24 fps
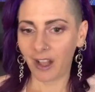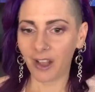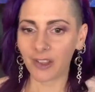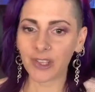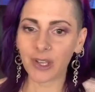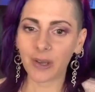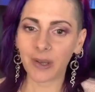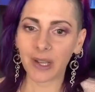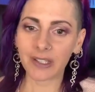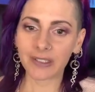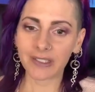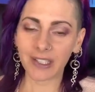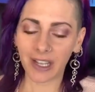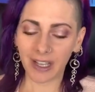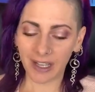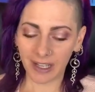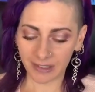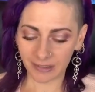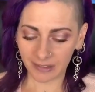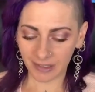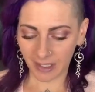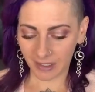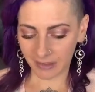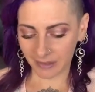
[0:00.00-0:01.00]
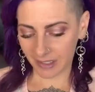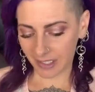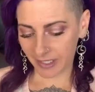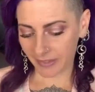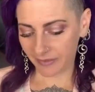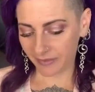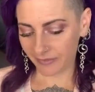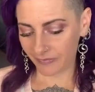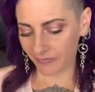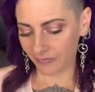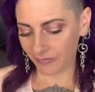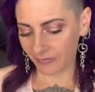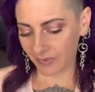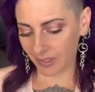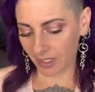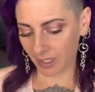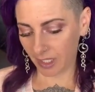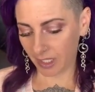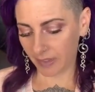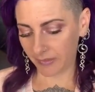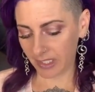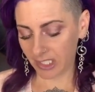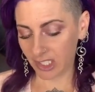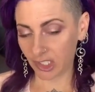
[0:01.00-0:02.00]
Although I'll, I'll, I'll give
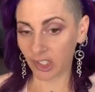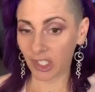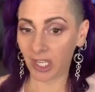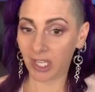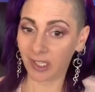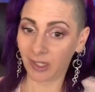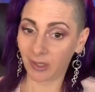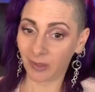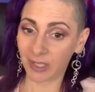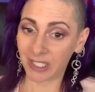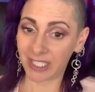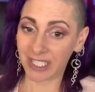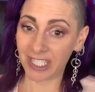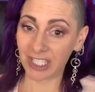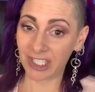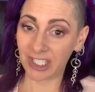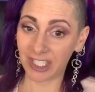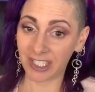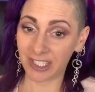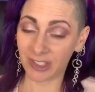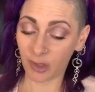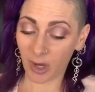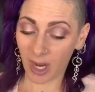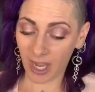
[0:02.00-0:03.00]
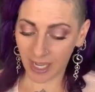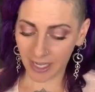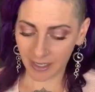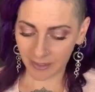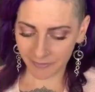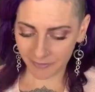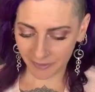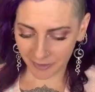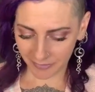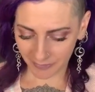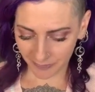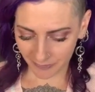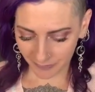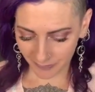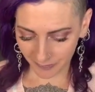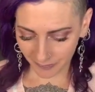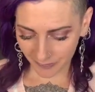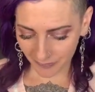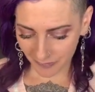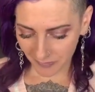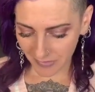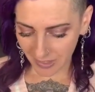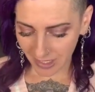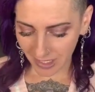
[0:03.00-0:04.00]
I'll give it to Jay though, because he did drive.
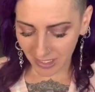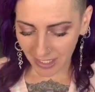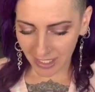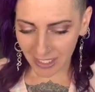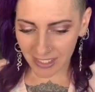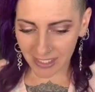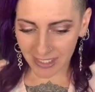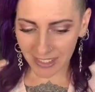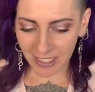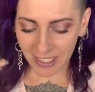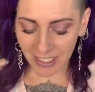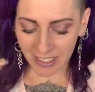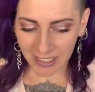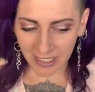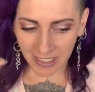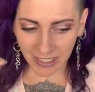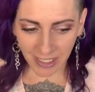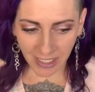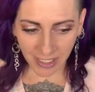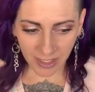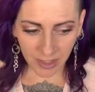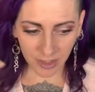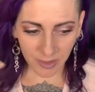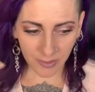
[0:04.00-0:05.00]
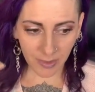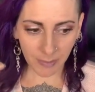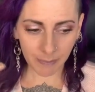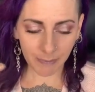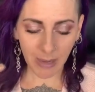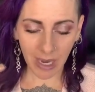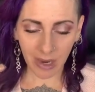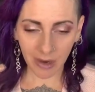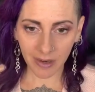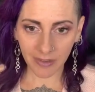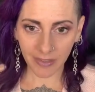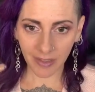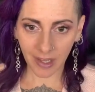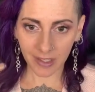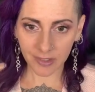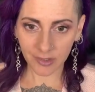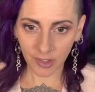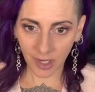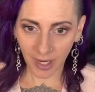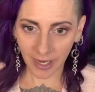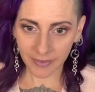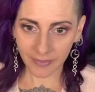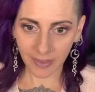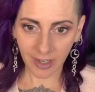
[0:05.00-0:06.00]
He's he's like a
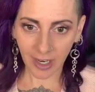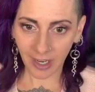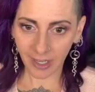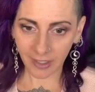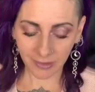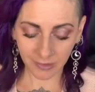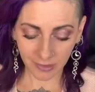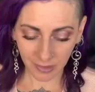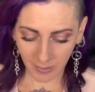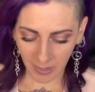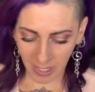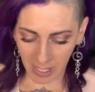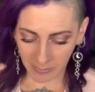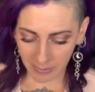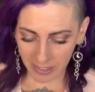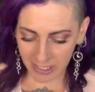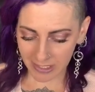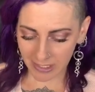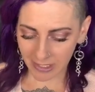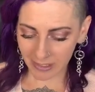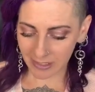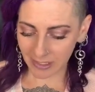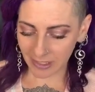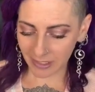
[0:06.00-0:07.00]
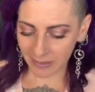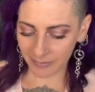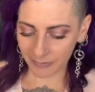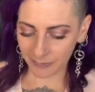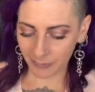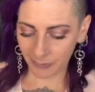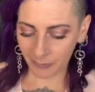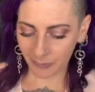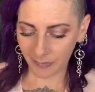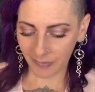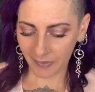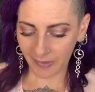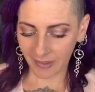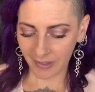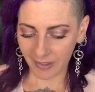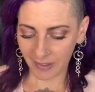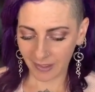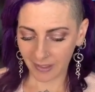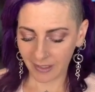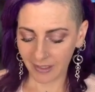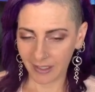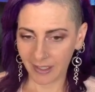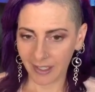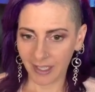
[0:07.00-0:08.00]
marathon driver. I don't know how he does it.
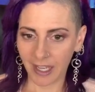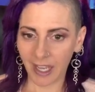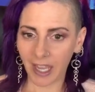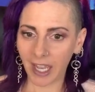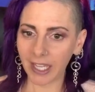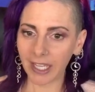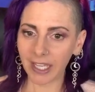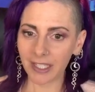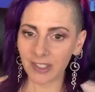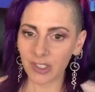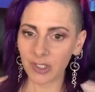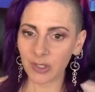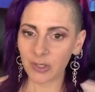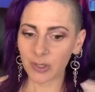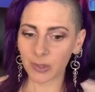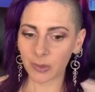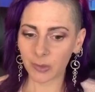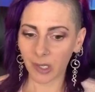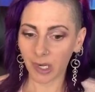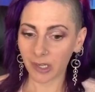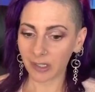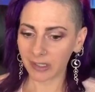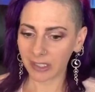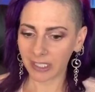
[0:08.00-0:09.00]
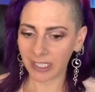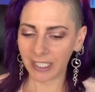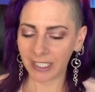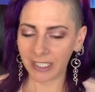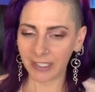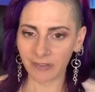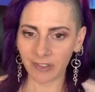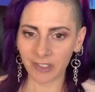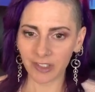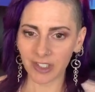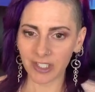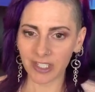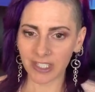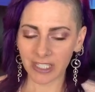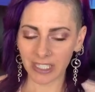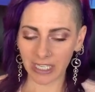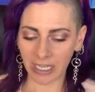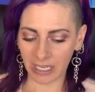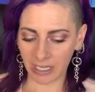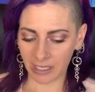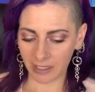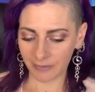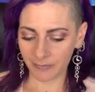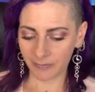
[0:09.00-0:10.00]
I get too squirrely, even just
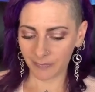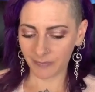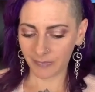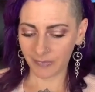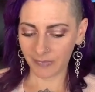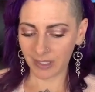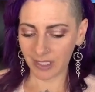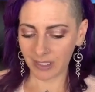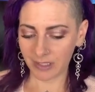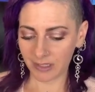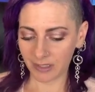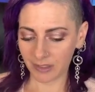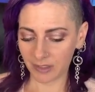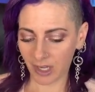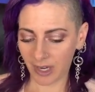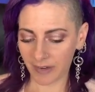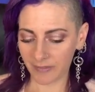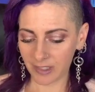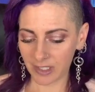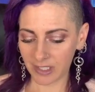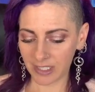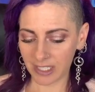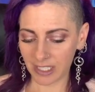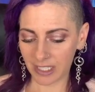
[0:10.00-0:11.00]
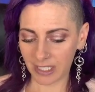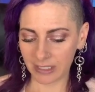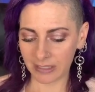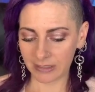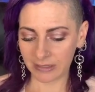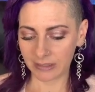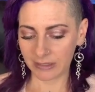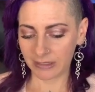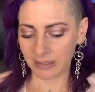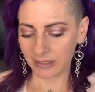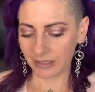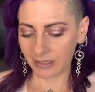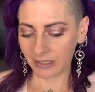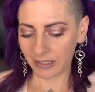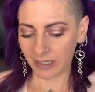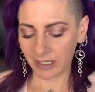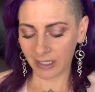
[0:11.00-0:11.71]
sitting in the driver's seat.